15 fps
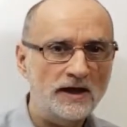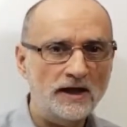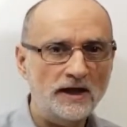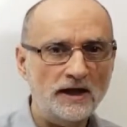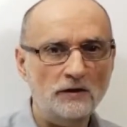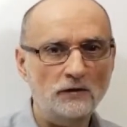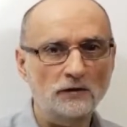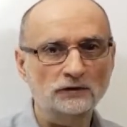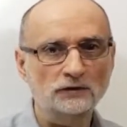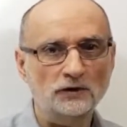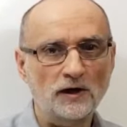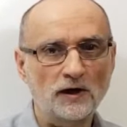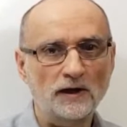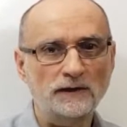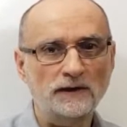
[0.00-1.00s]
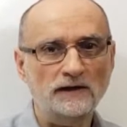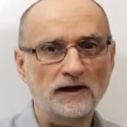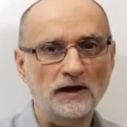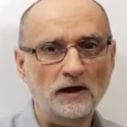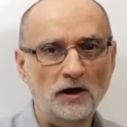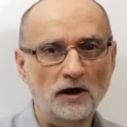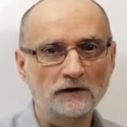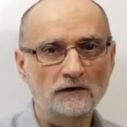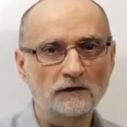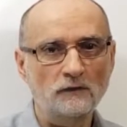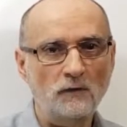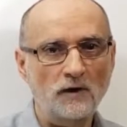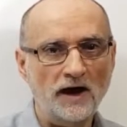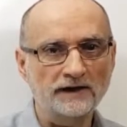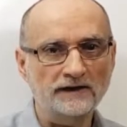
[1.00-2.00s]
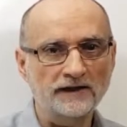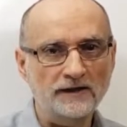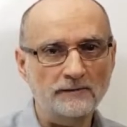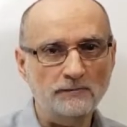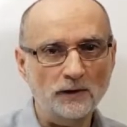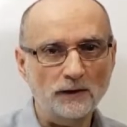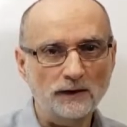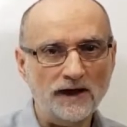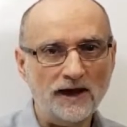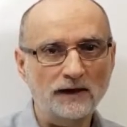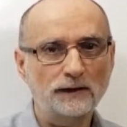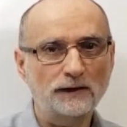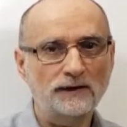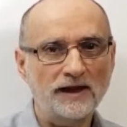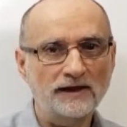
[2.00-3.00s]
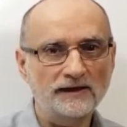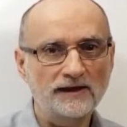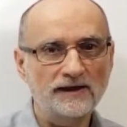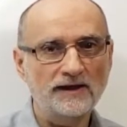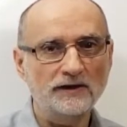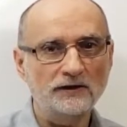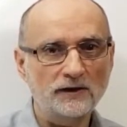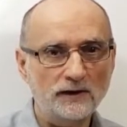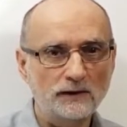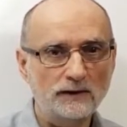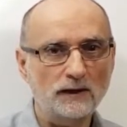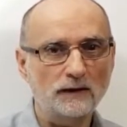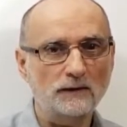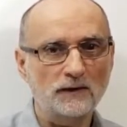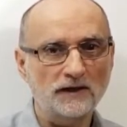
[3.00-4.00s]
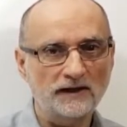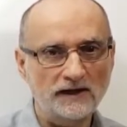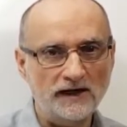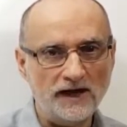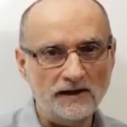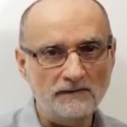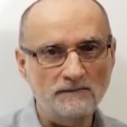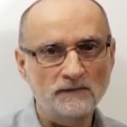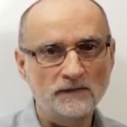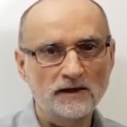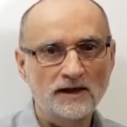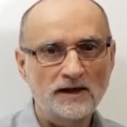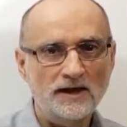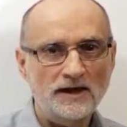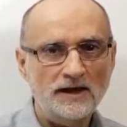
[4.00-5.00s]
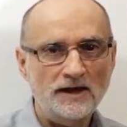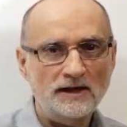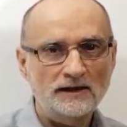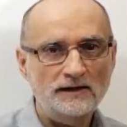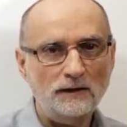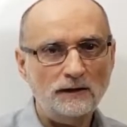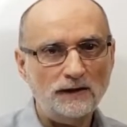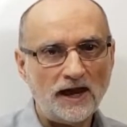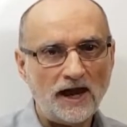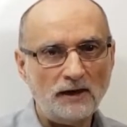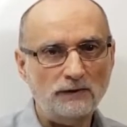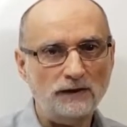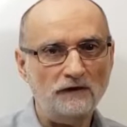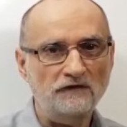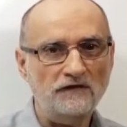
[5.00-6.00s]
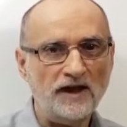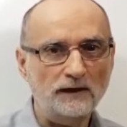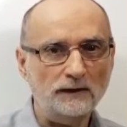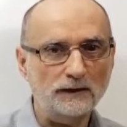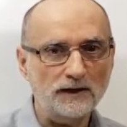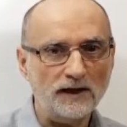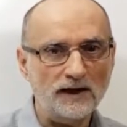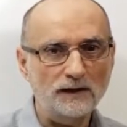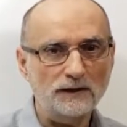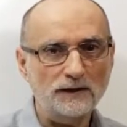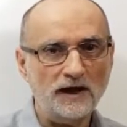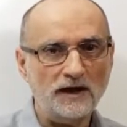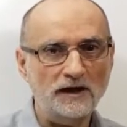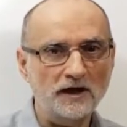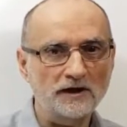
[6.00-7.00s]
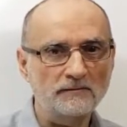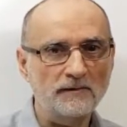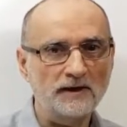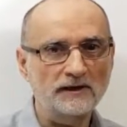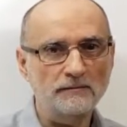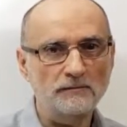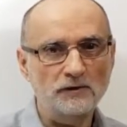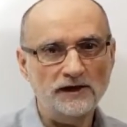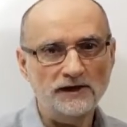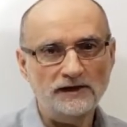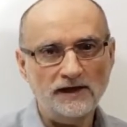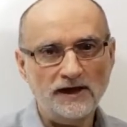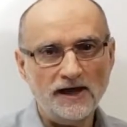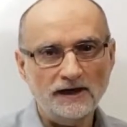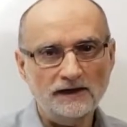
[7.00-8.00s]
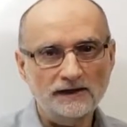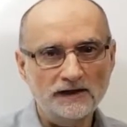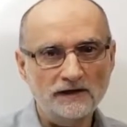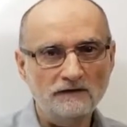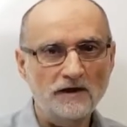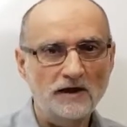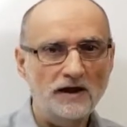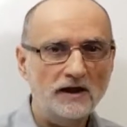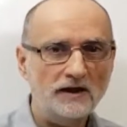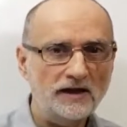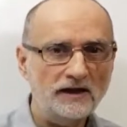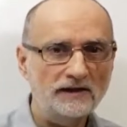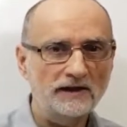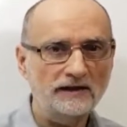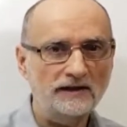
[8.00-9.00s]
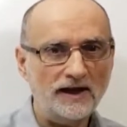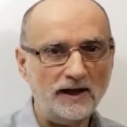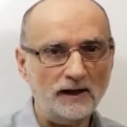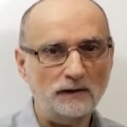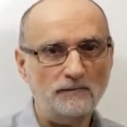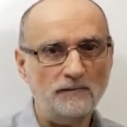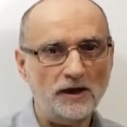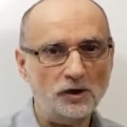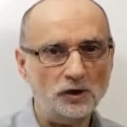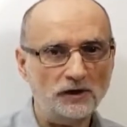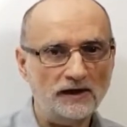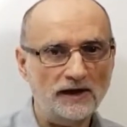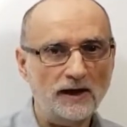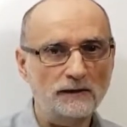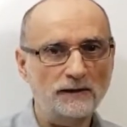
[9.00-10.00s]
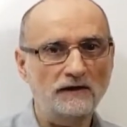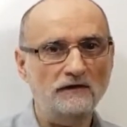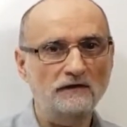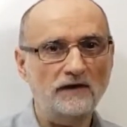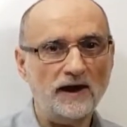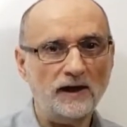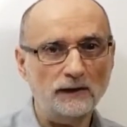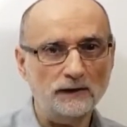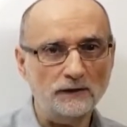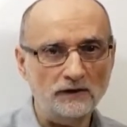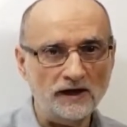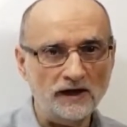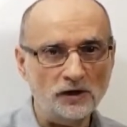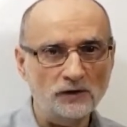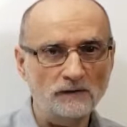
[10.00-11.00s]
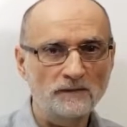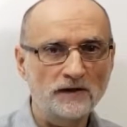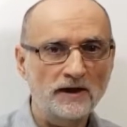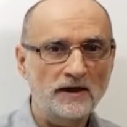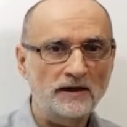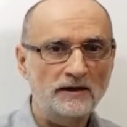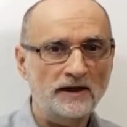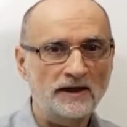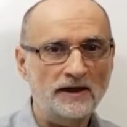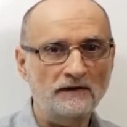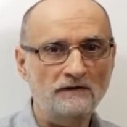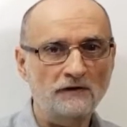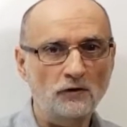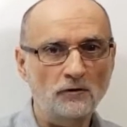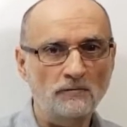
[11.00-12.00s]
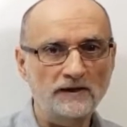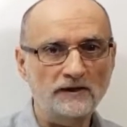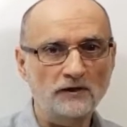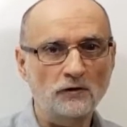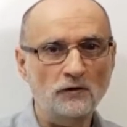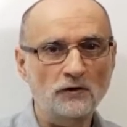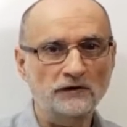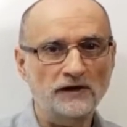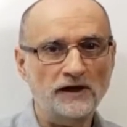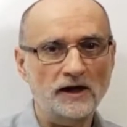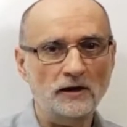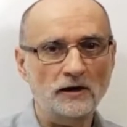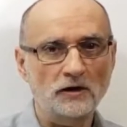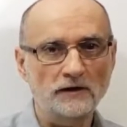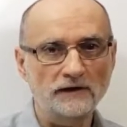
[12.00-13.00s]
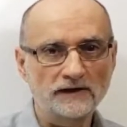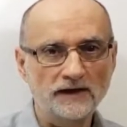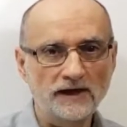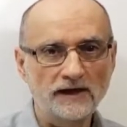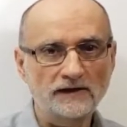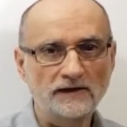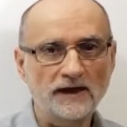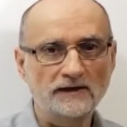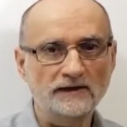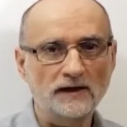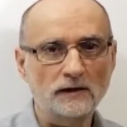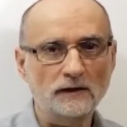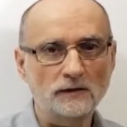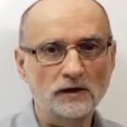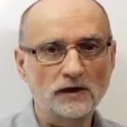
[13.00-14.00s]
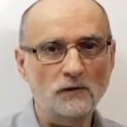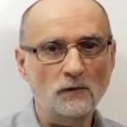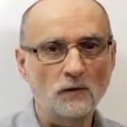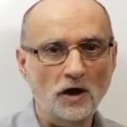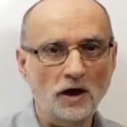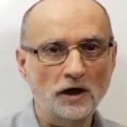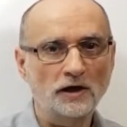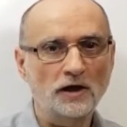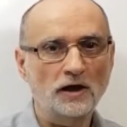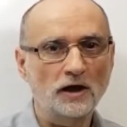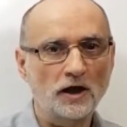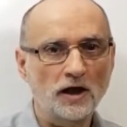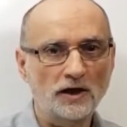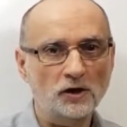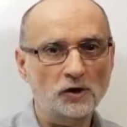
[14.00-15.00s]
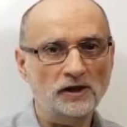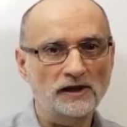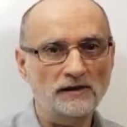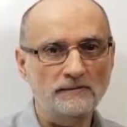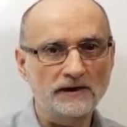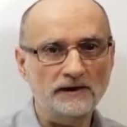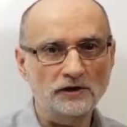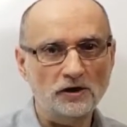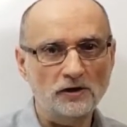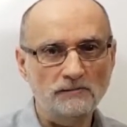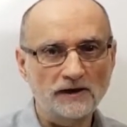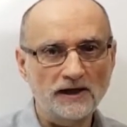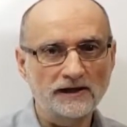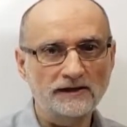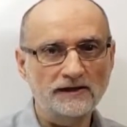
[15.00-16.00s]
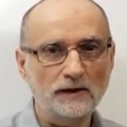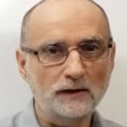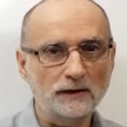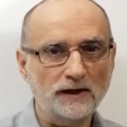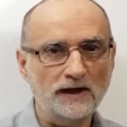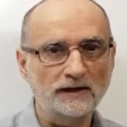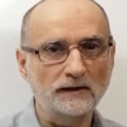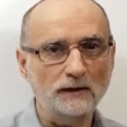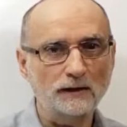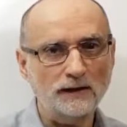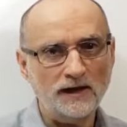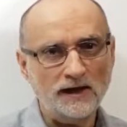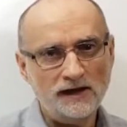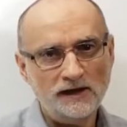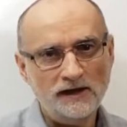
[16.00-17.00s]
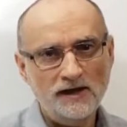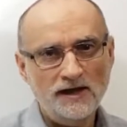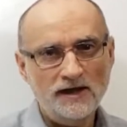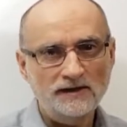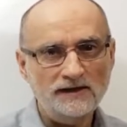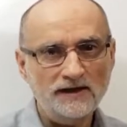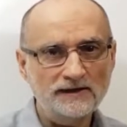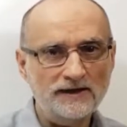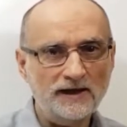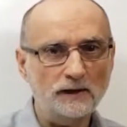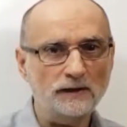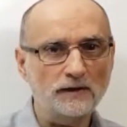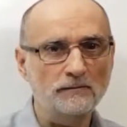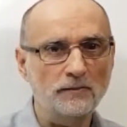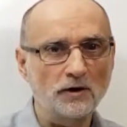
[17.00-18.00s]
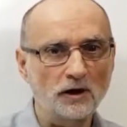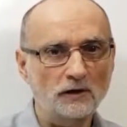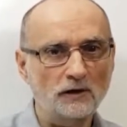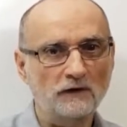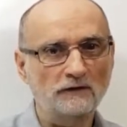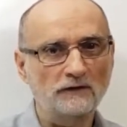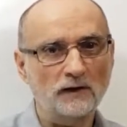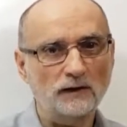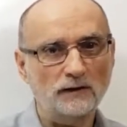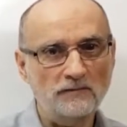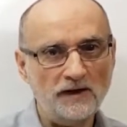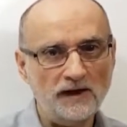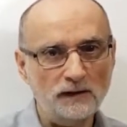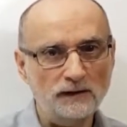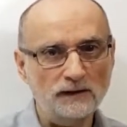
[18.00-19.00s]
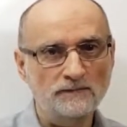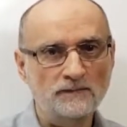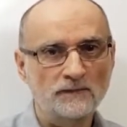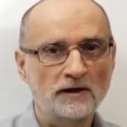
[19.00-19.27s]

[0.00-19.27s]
In contrast, the count of white adipocytes steadily increases with time. These types of fat cells are not metabolically active, rather they are specialized in fat storage. They have low mitochondrial content and there is only one large lipid droplet inside the cell that takes the bulk of the space.